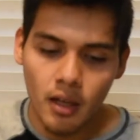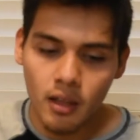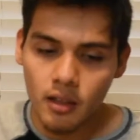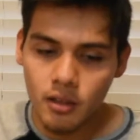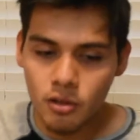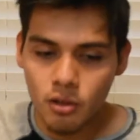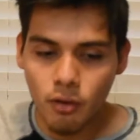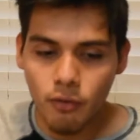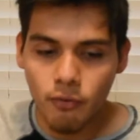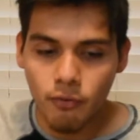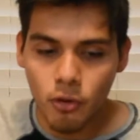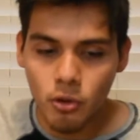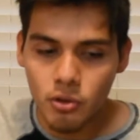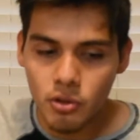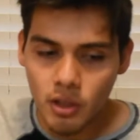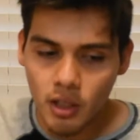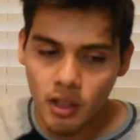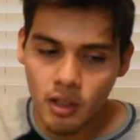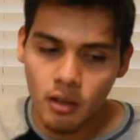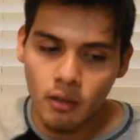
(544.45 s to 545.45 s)
This is our
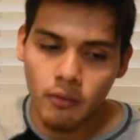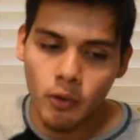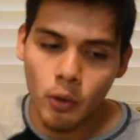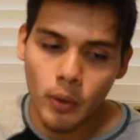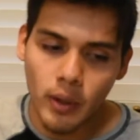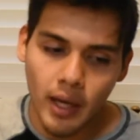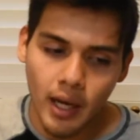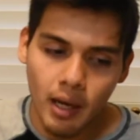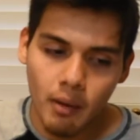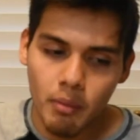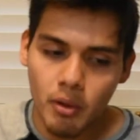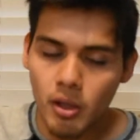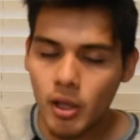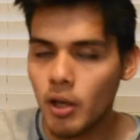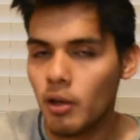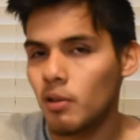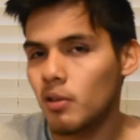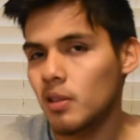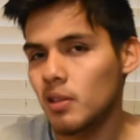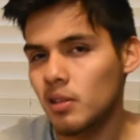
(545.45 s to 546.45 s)
first getting the
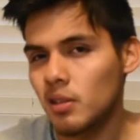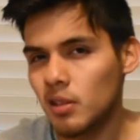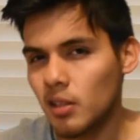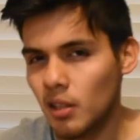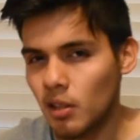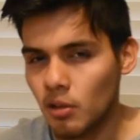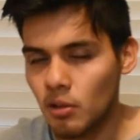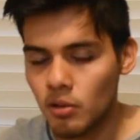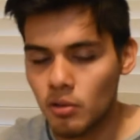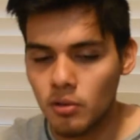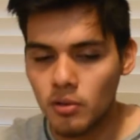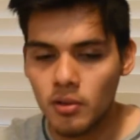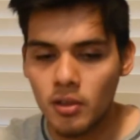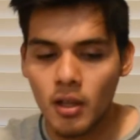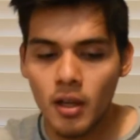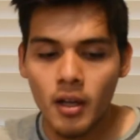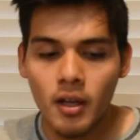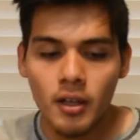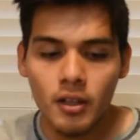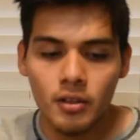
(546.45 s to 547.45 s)
vocabulary, the skills,
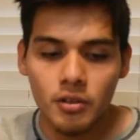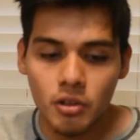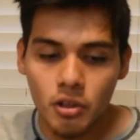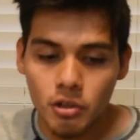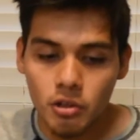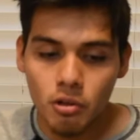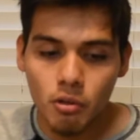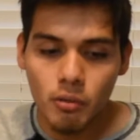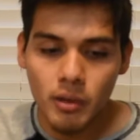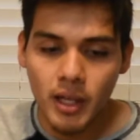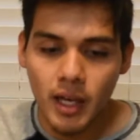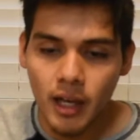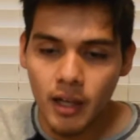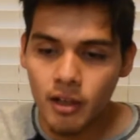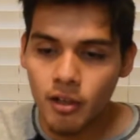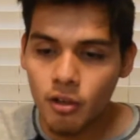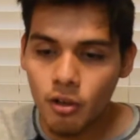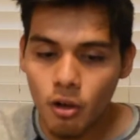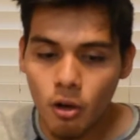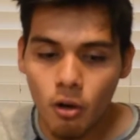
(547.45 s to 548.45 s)
just so we kind
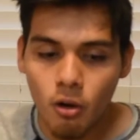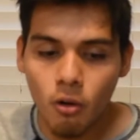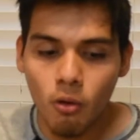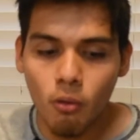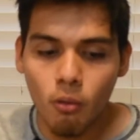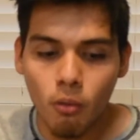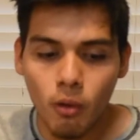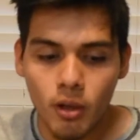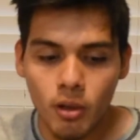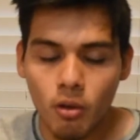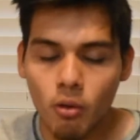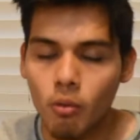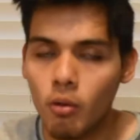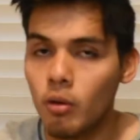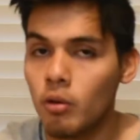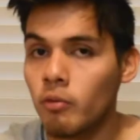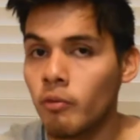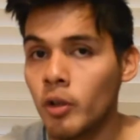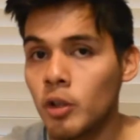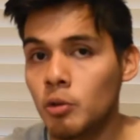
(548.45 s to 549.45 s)
of know what the
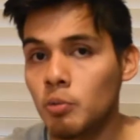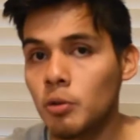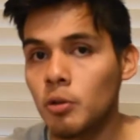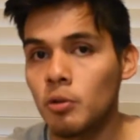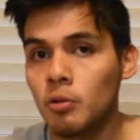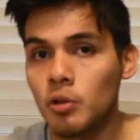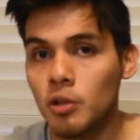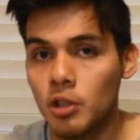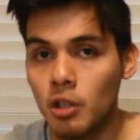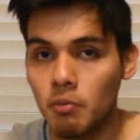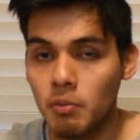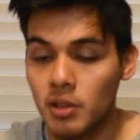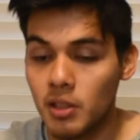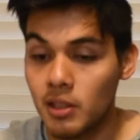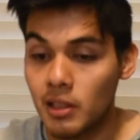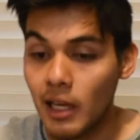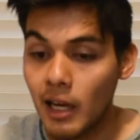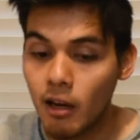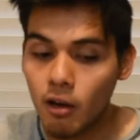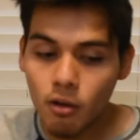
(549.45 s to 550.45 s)
world of entrepreneurship is
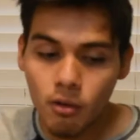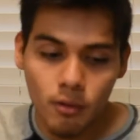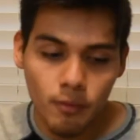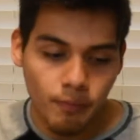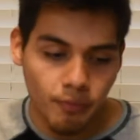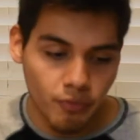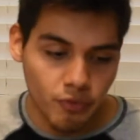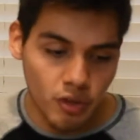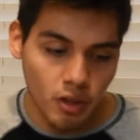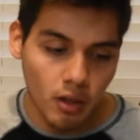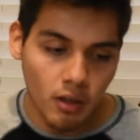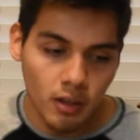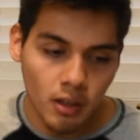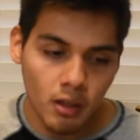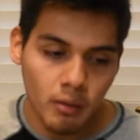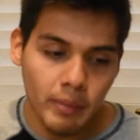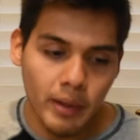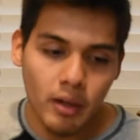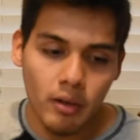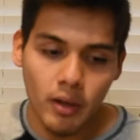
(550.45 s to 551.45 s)
now talking
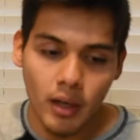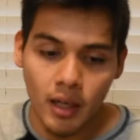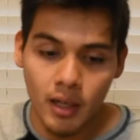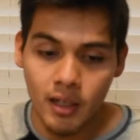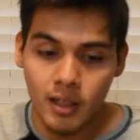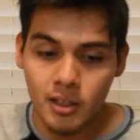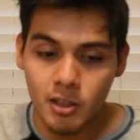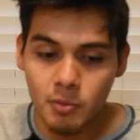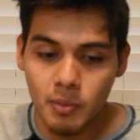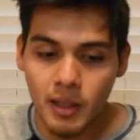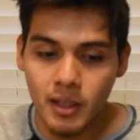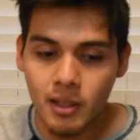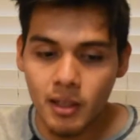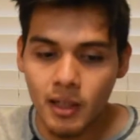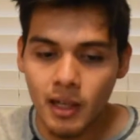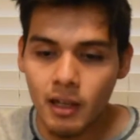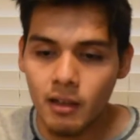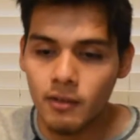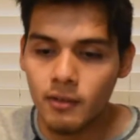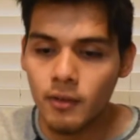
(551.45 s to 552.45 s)
about and
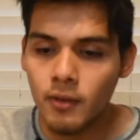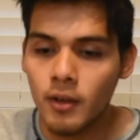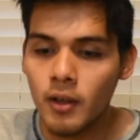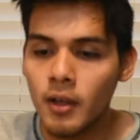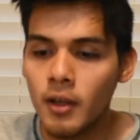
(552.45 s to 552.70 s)
expecting out of